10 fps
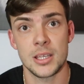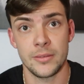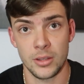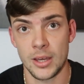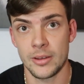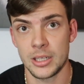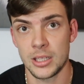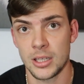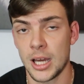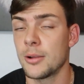if you have
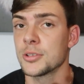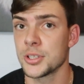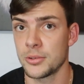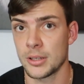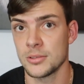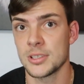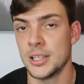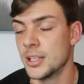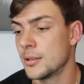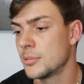any. I will show you how to set
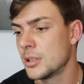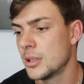it up.